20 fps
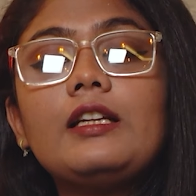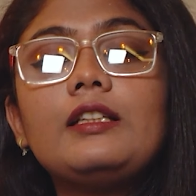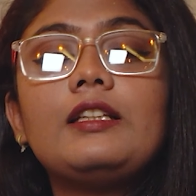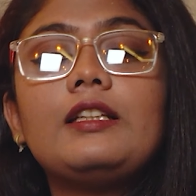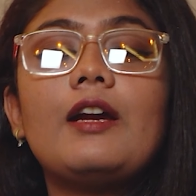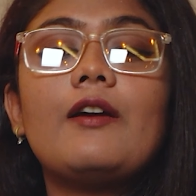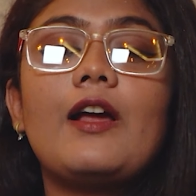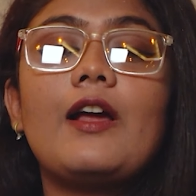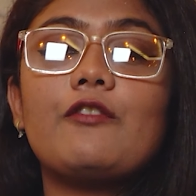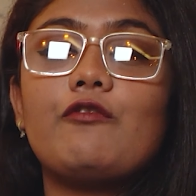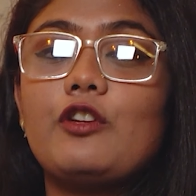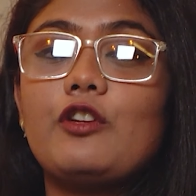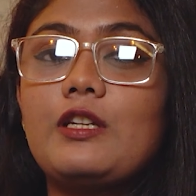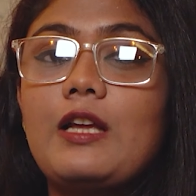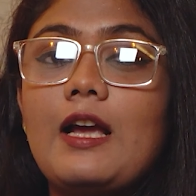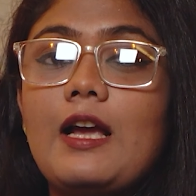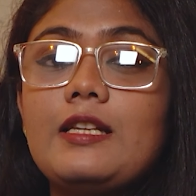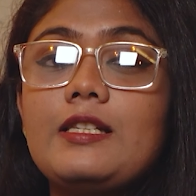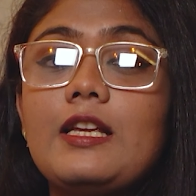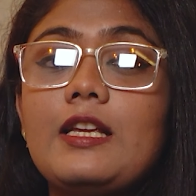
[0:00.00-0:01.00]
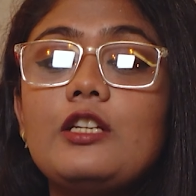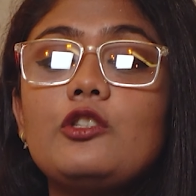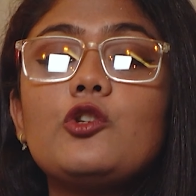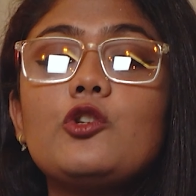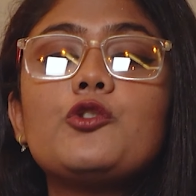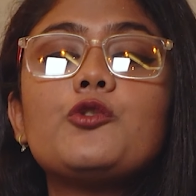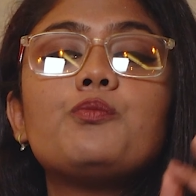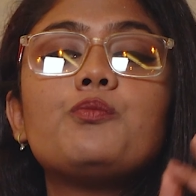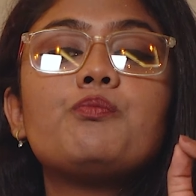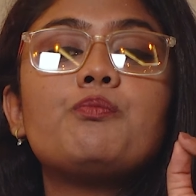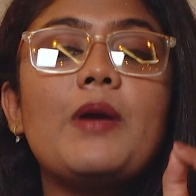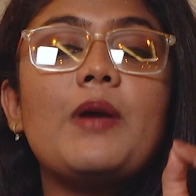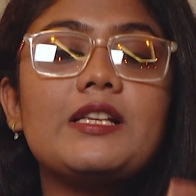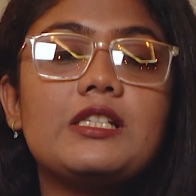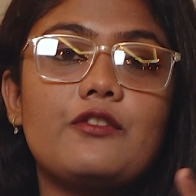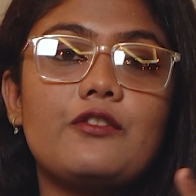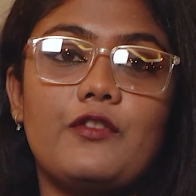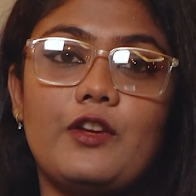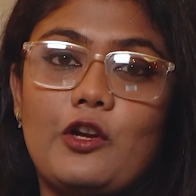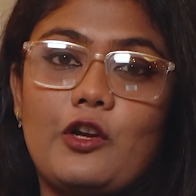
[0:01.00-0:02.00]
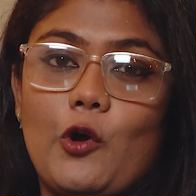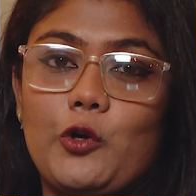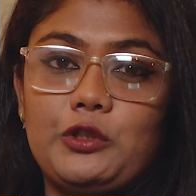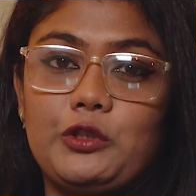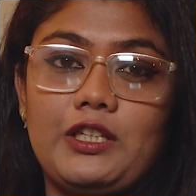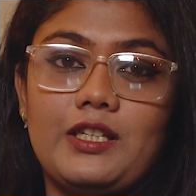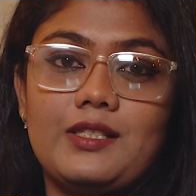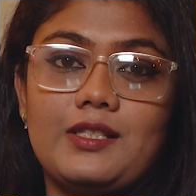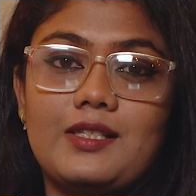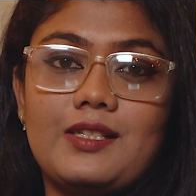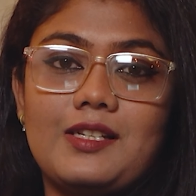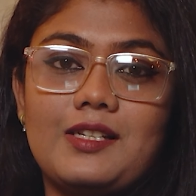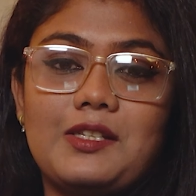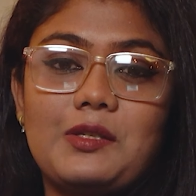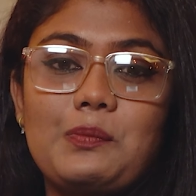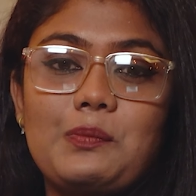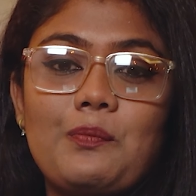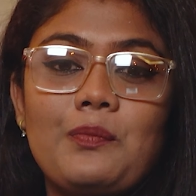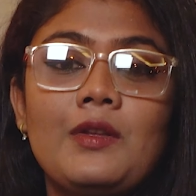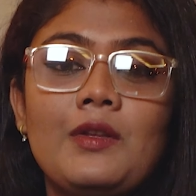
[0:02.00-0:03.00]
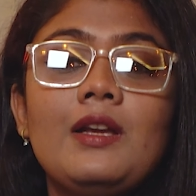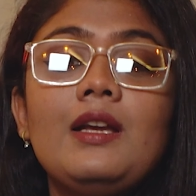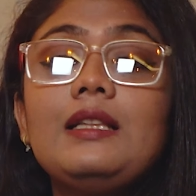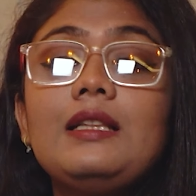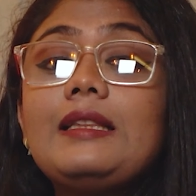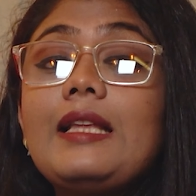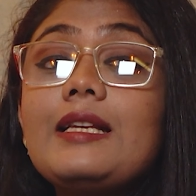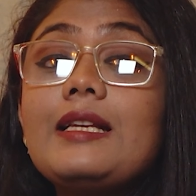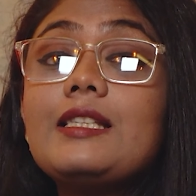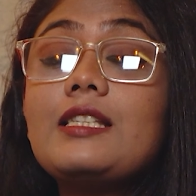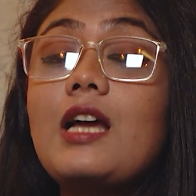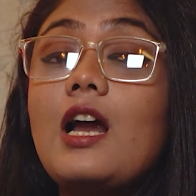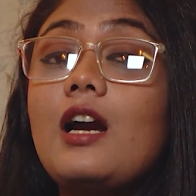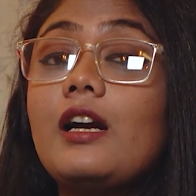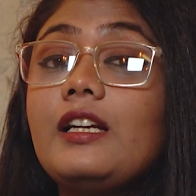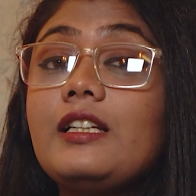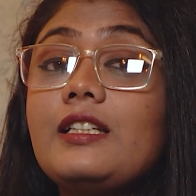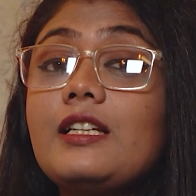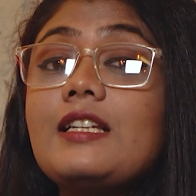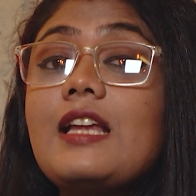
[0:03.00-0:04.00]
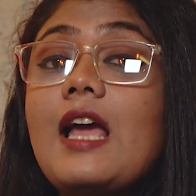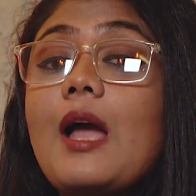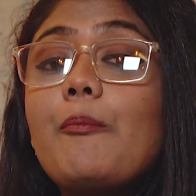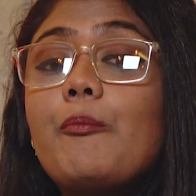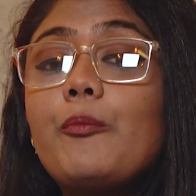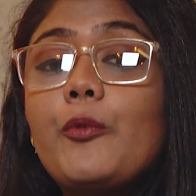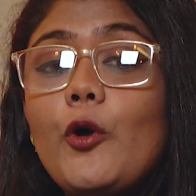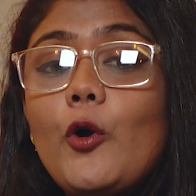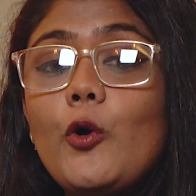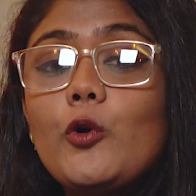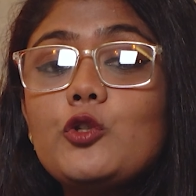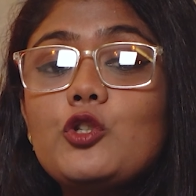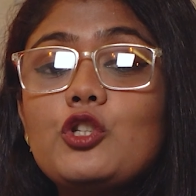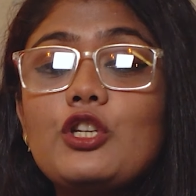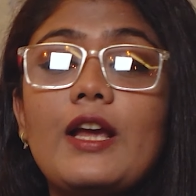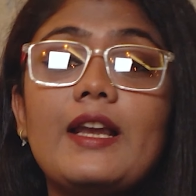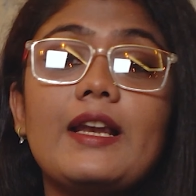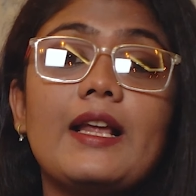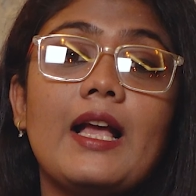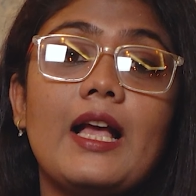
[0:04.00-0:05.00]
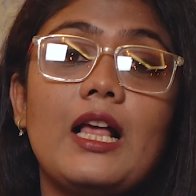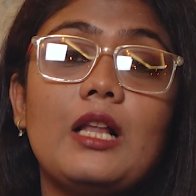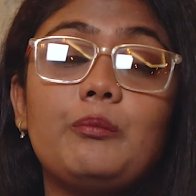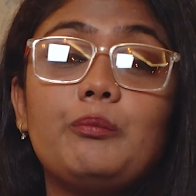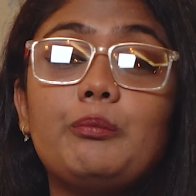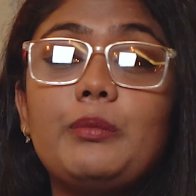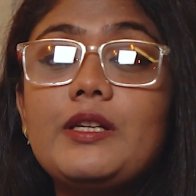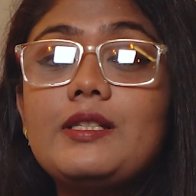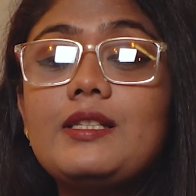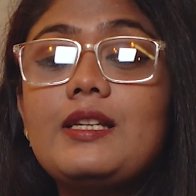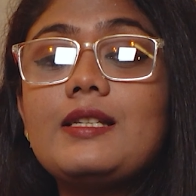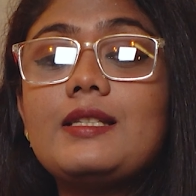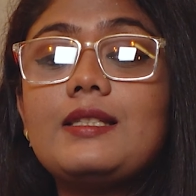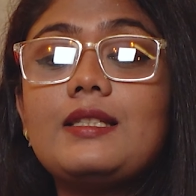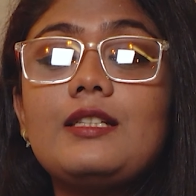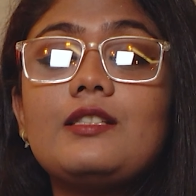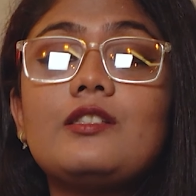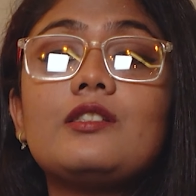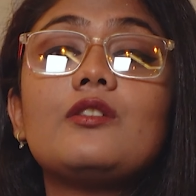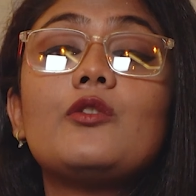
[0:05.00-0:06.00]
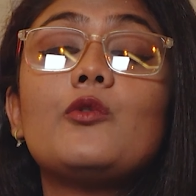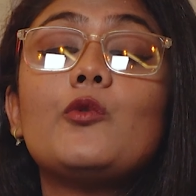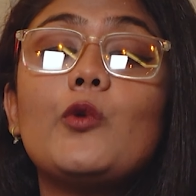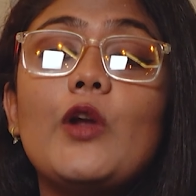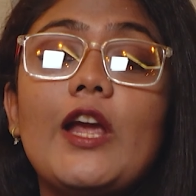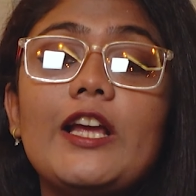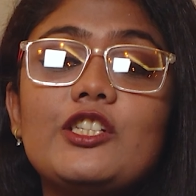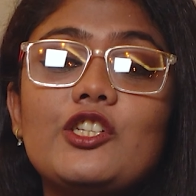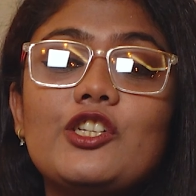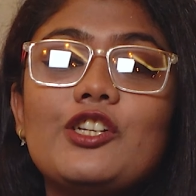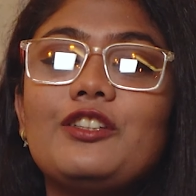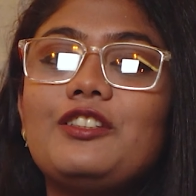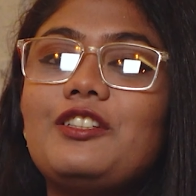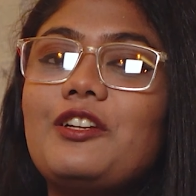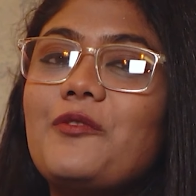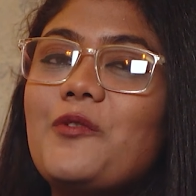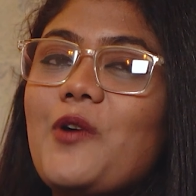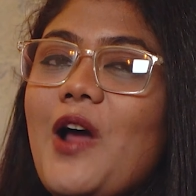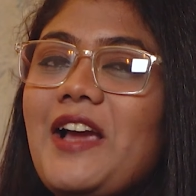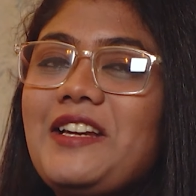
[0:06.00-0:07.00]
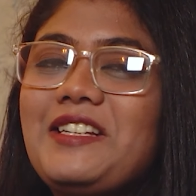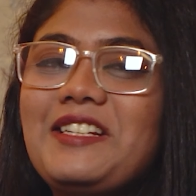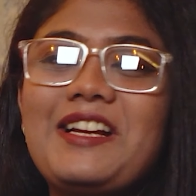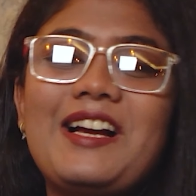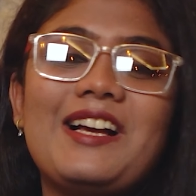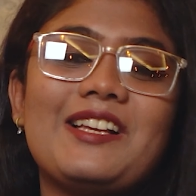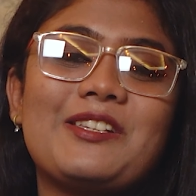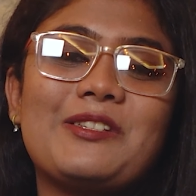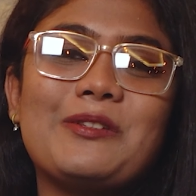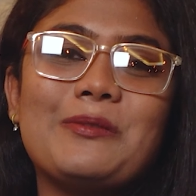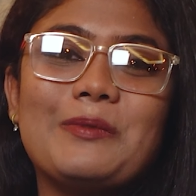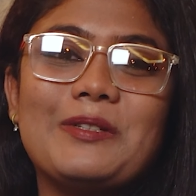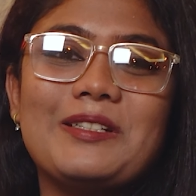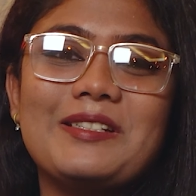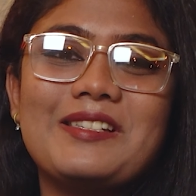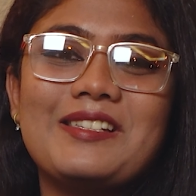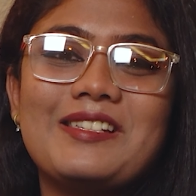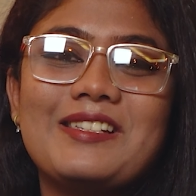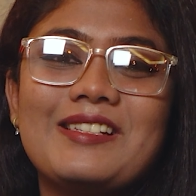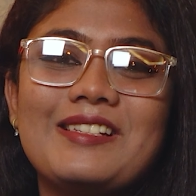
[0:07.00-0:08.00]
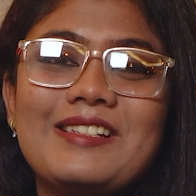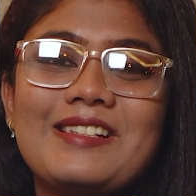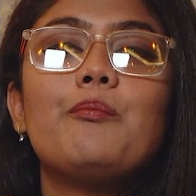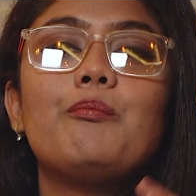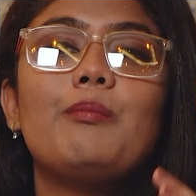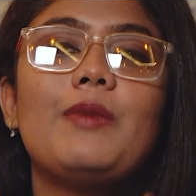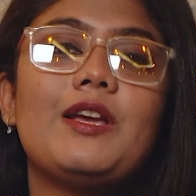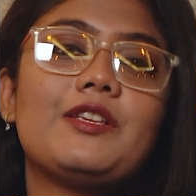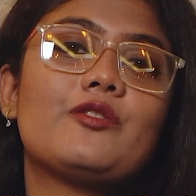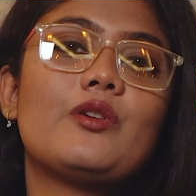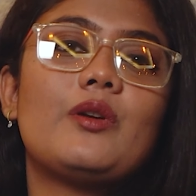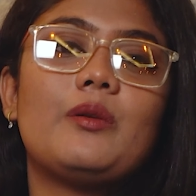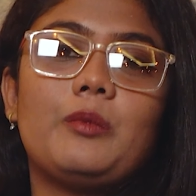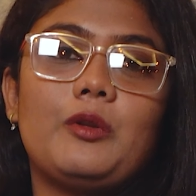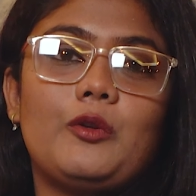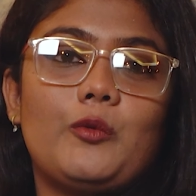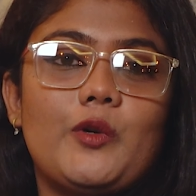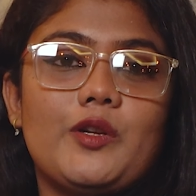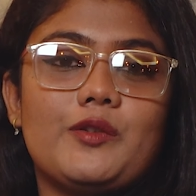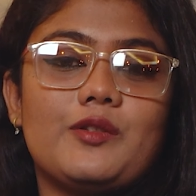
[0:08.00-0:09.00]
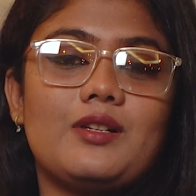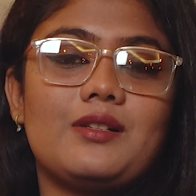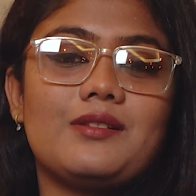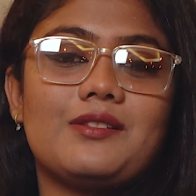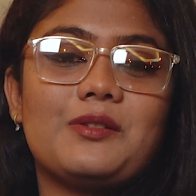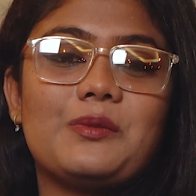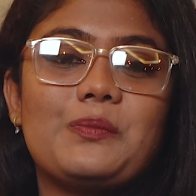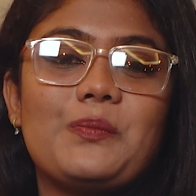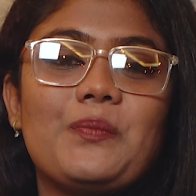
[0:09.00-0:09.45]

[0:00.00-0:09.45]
their advertising to specific audiences. This targeted approach can help businesses reach the right customers. Measurable results.